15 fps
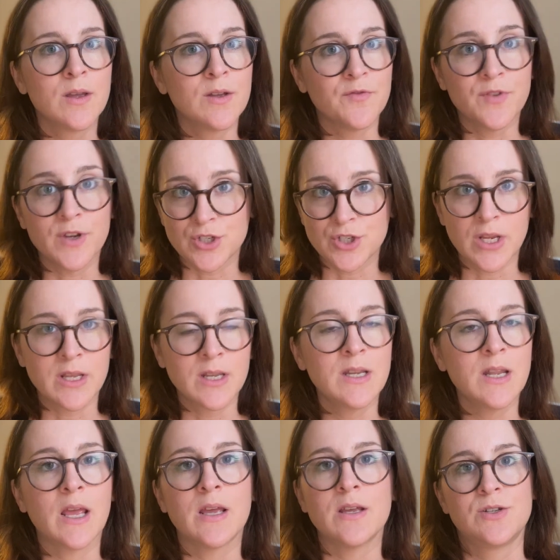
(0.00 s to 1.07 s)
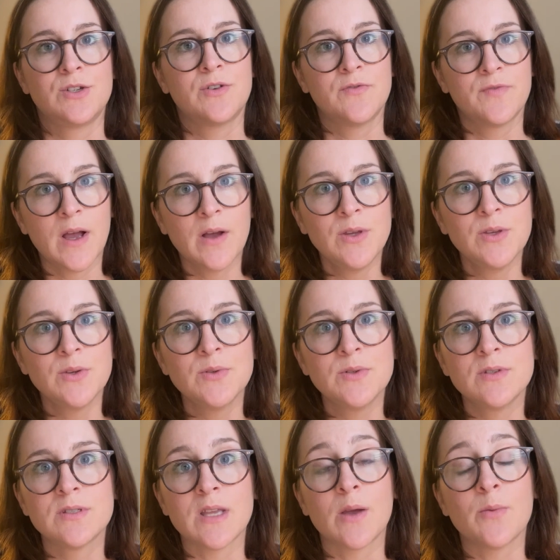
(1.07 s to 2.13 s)
vision and your
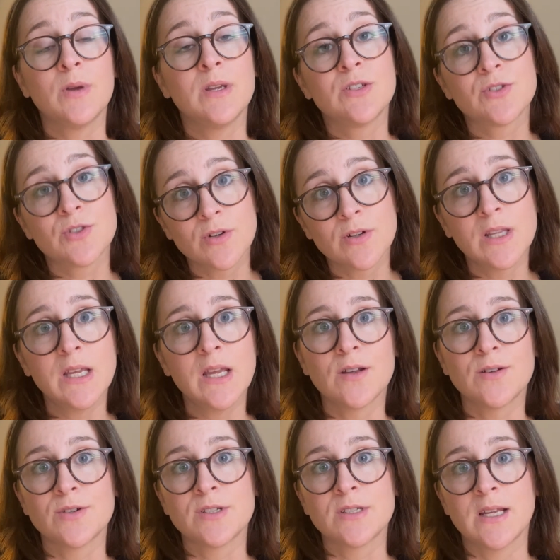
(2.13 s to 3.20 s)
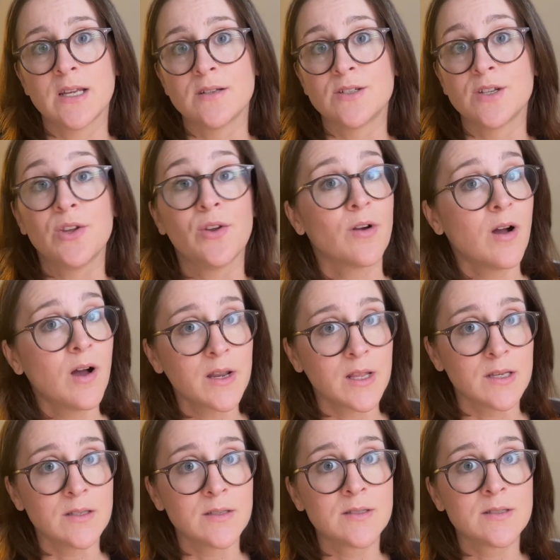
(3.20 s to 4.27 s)
values, and we certainly understand your
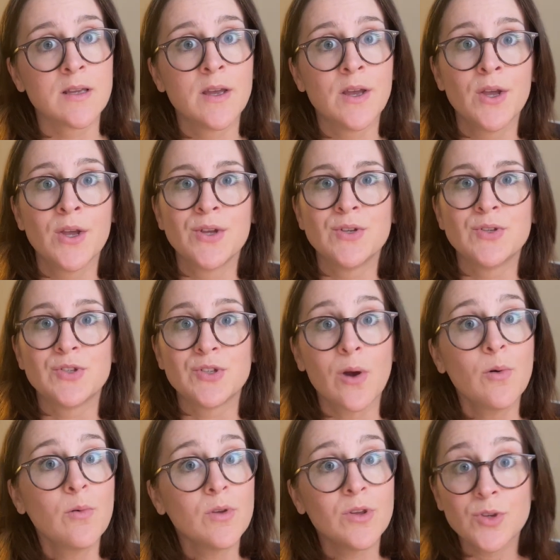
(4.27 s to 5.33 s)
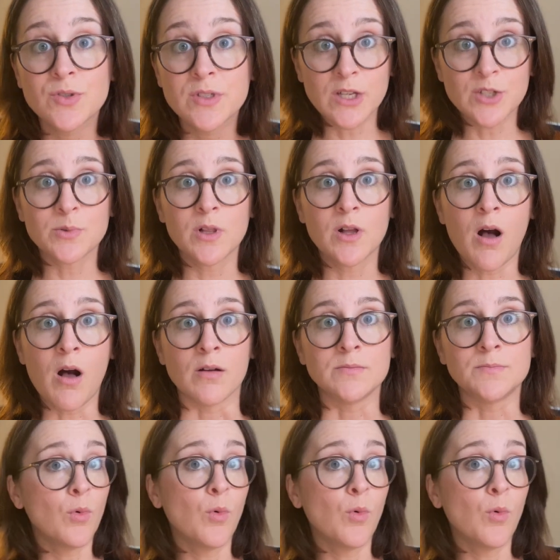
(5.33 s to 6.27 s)
audience. So you schedule a call.